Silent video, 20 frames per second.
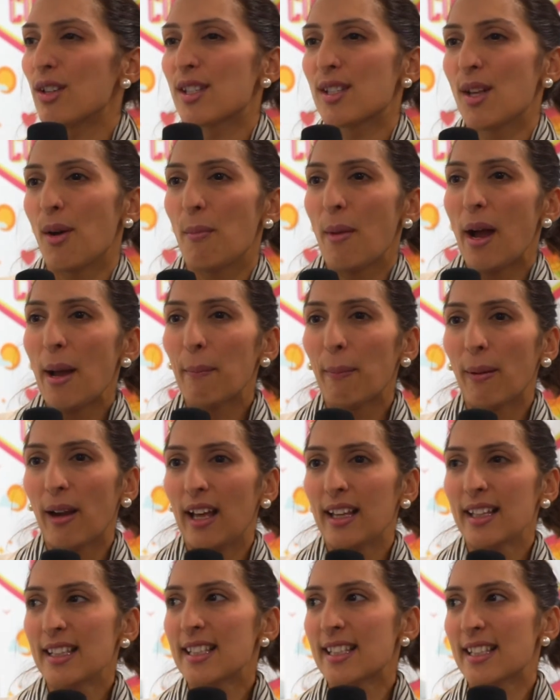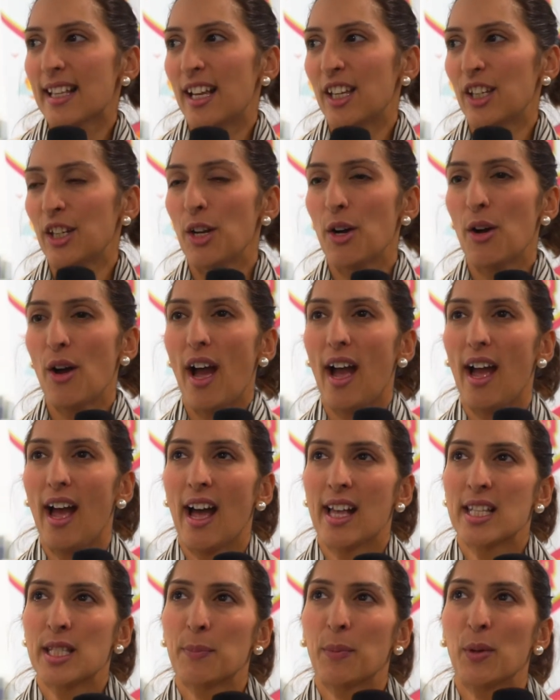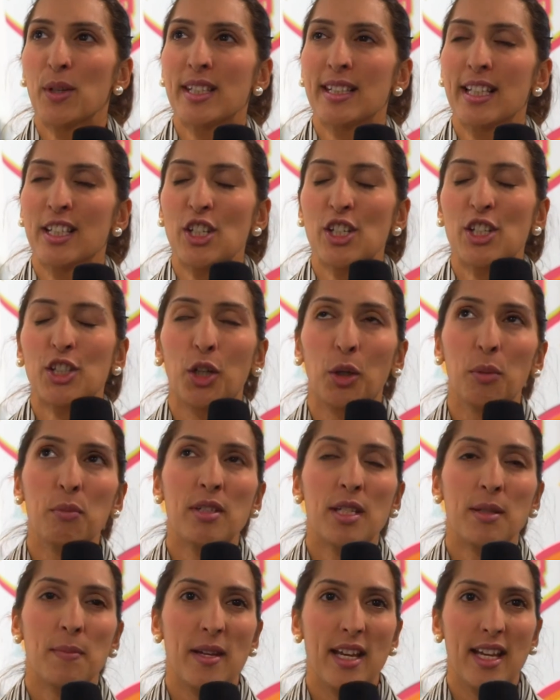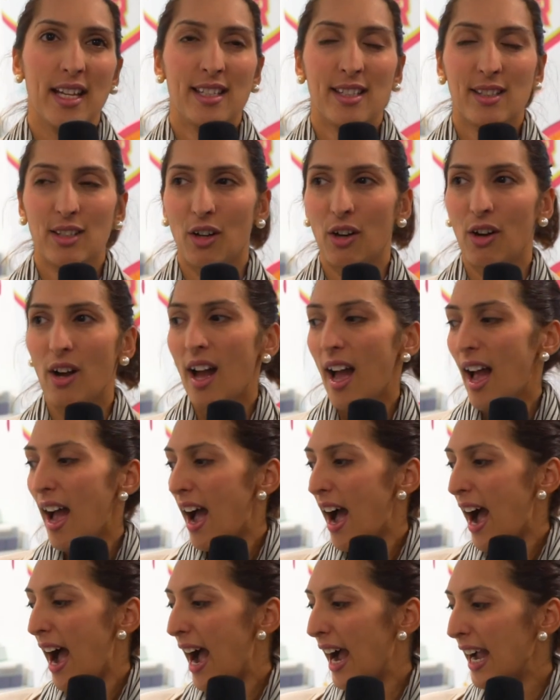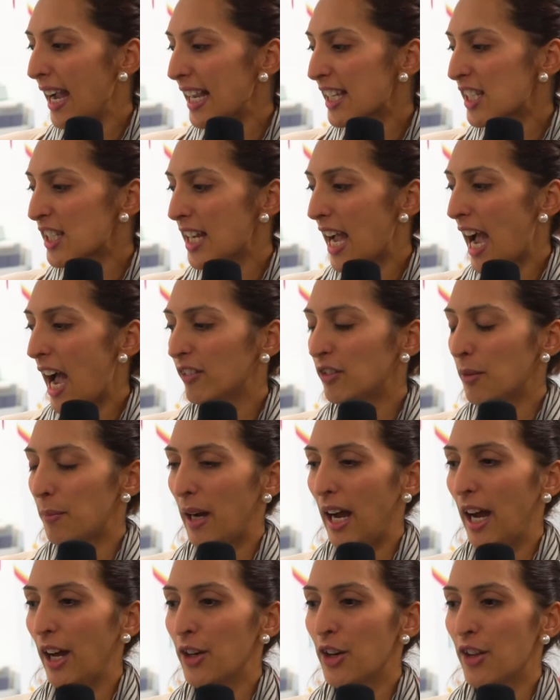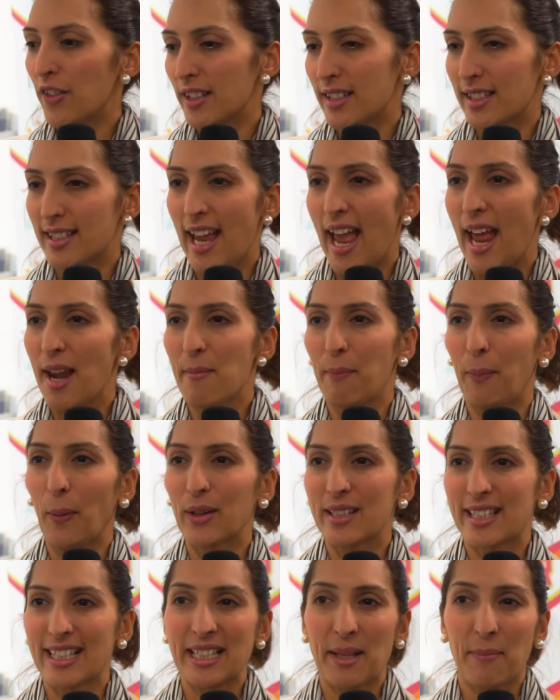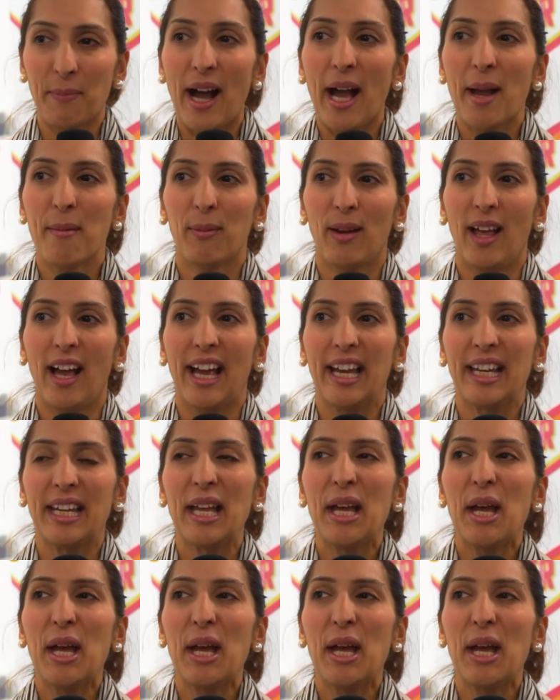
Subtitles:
So my plans, you know, I suppose they just come to me. So I actually have about another 10 books in the pipeline.